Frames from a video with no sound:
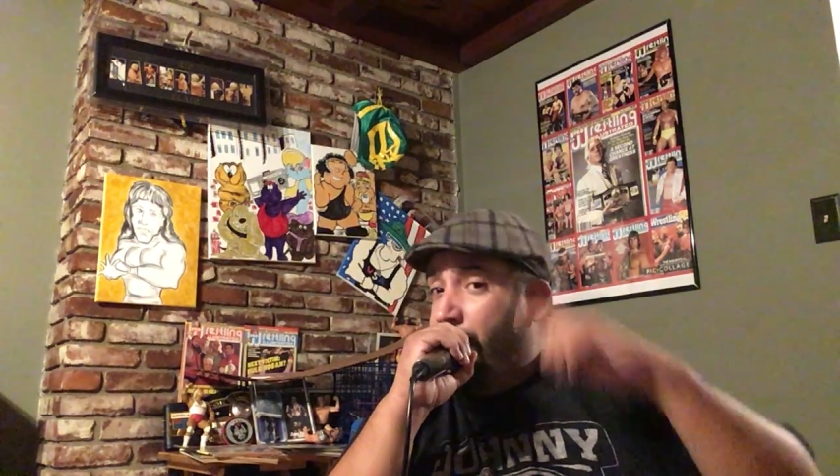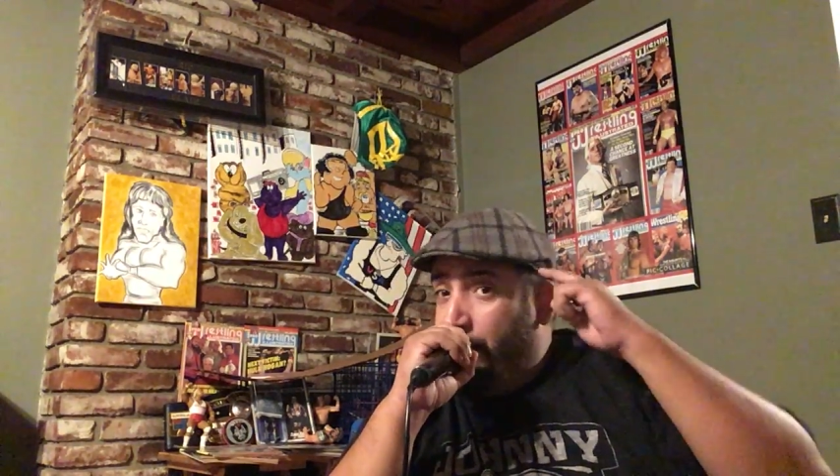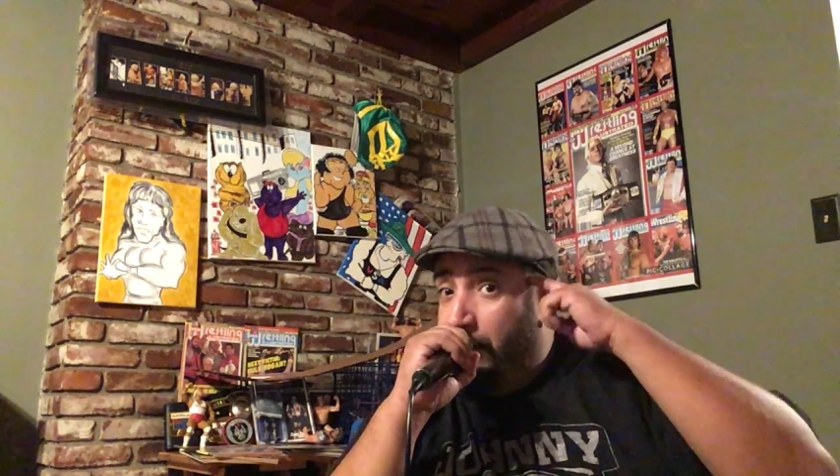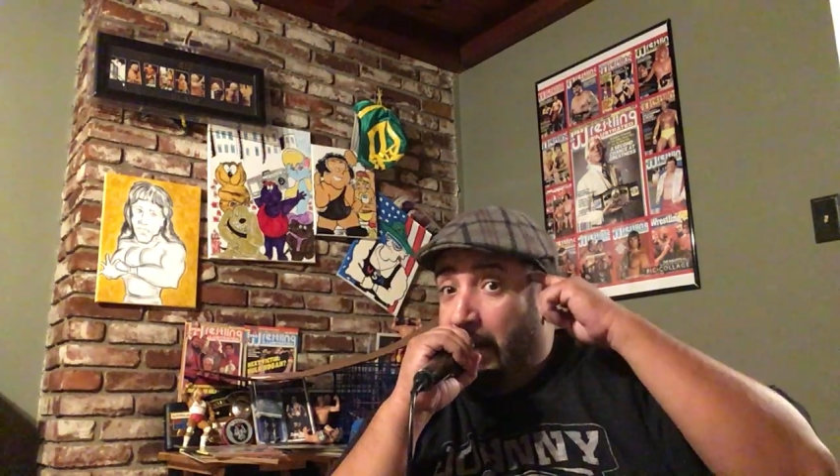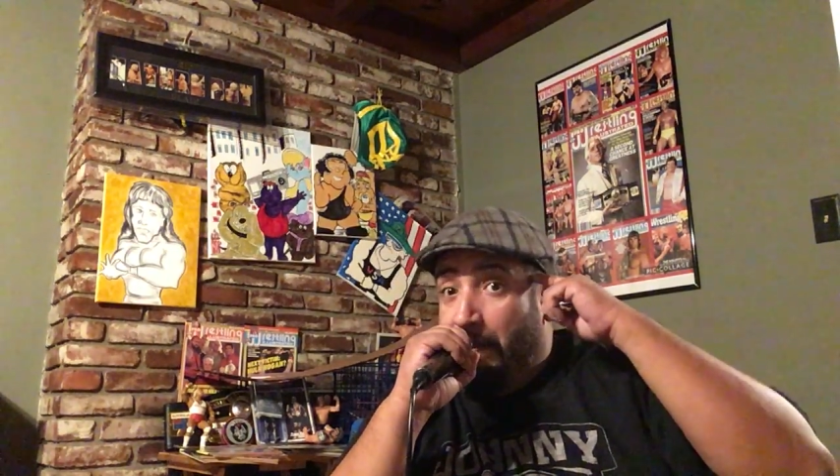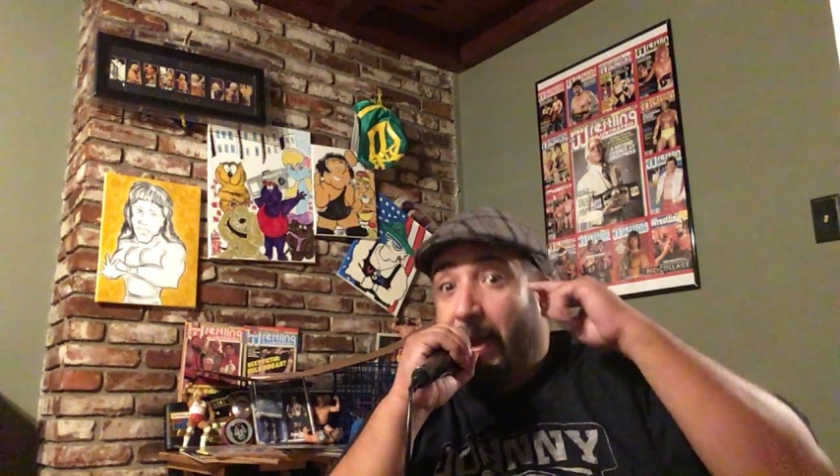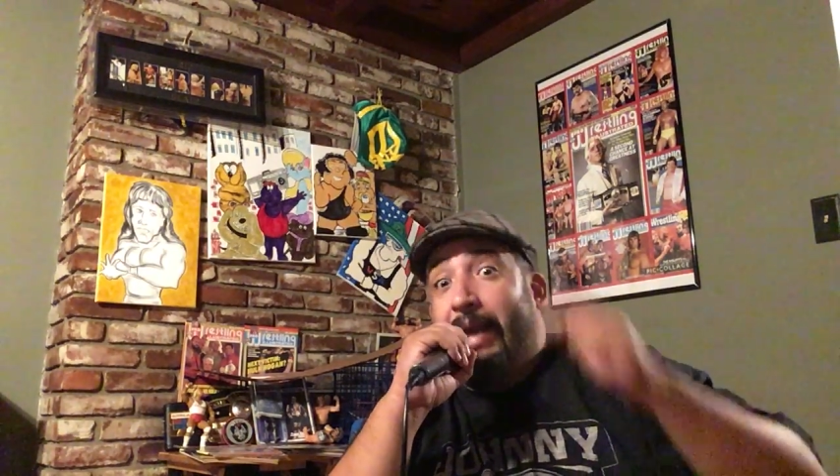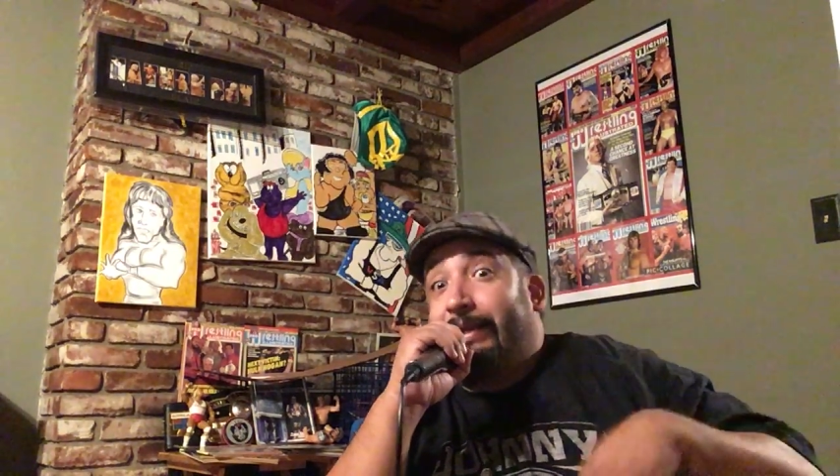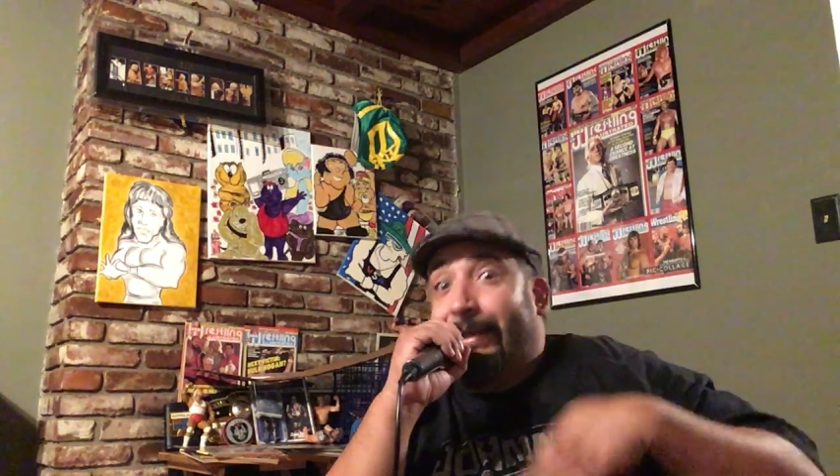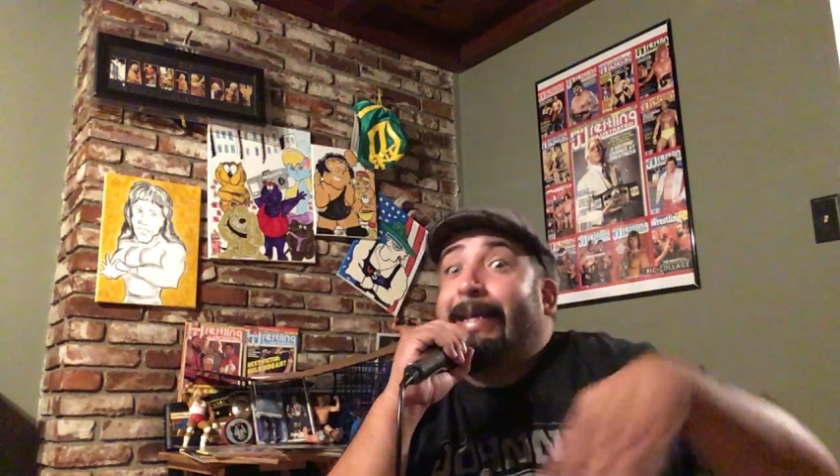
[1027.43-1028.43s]
for my
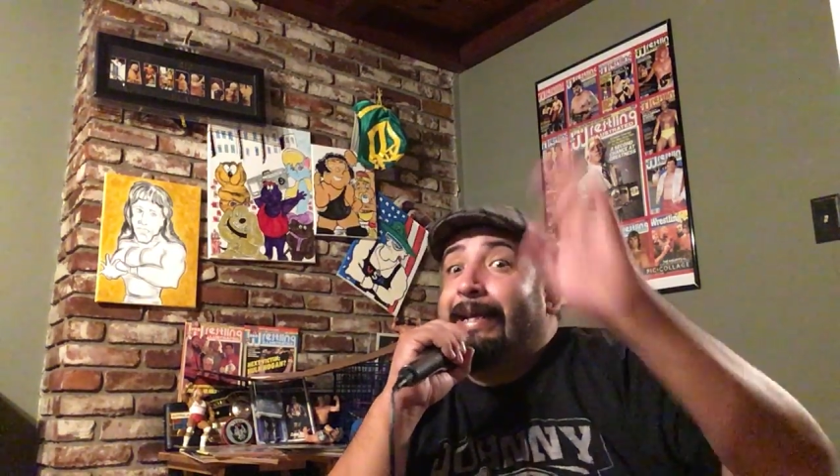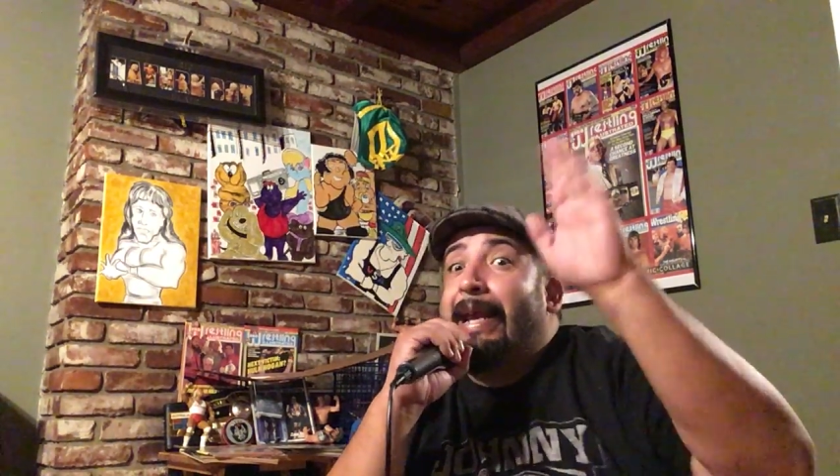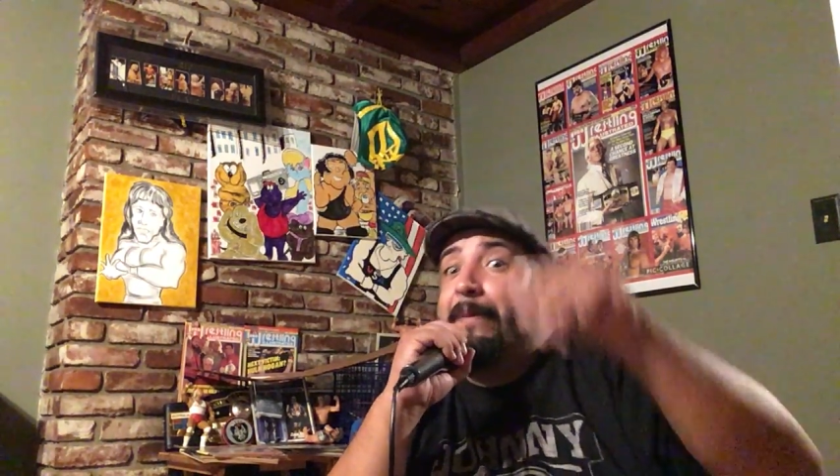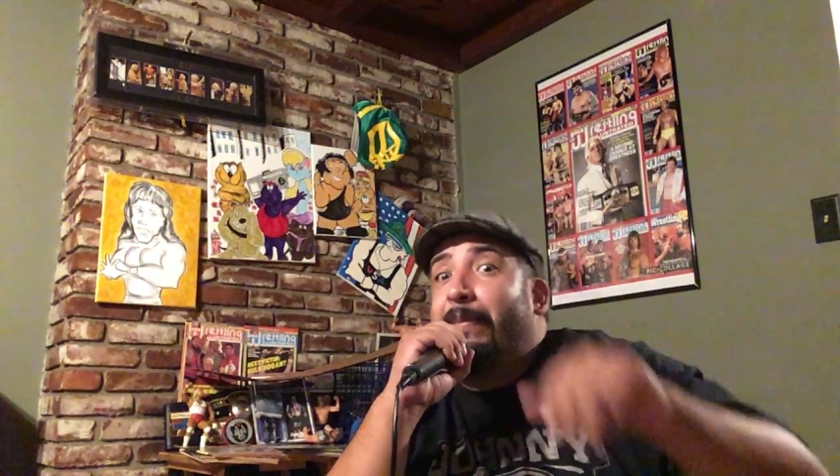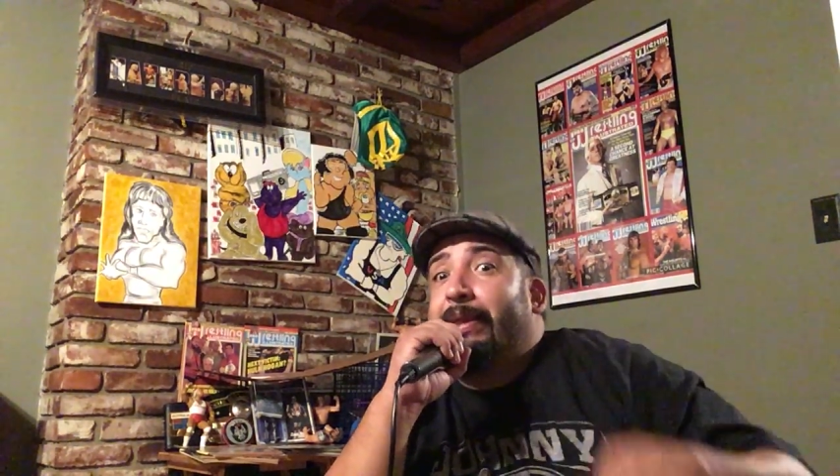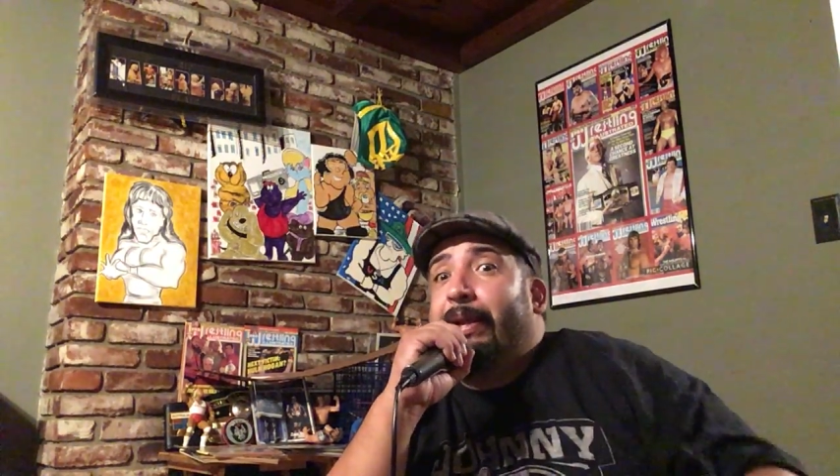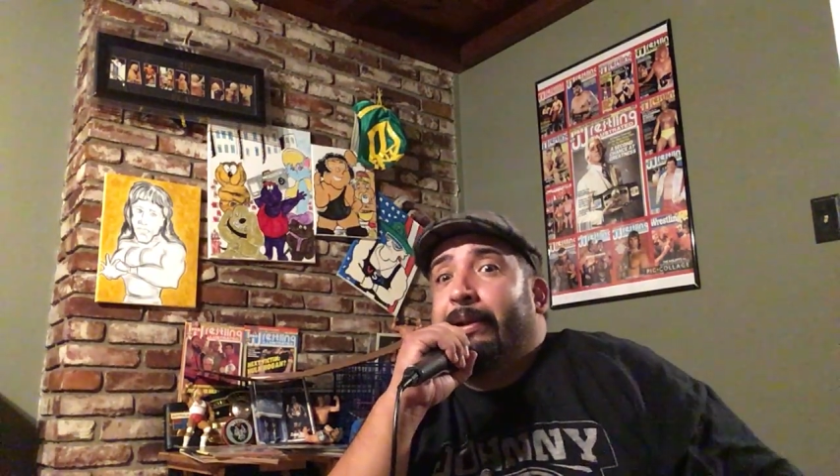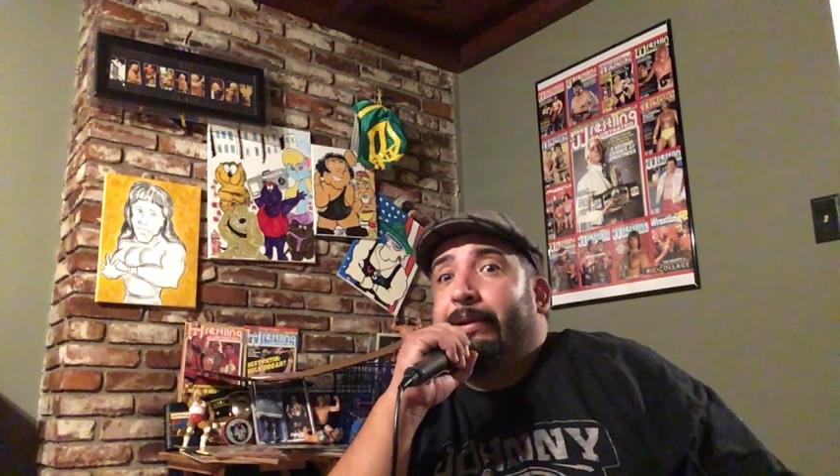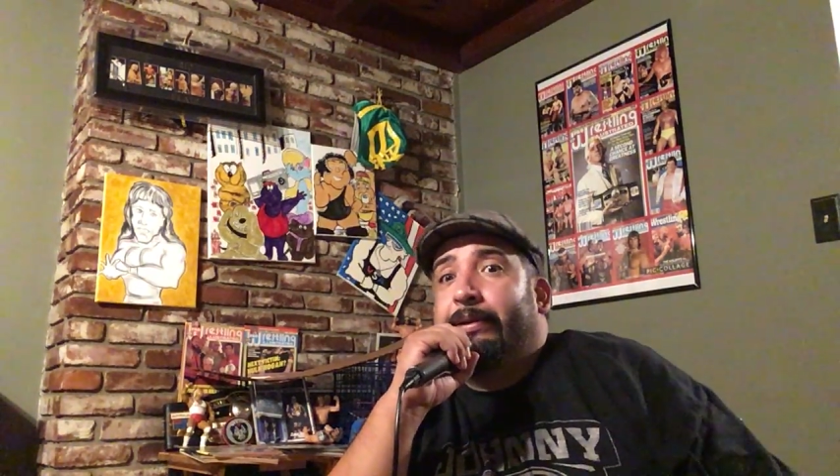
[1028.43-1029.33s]
mind to kick in, brother.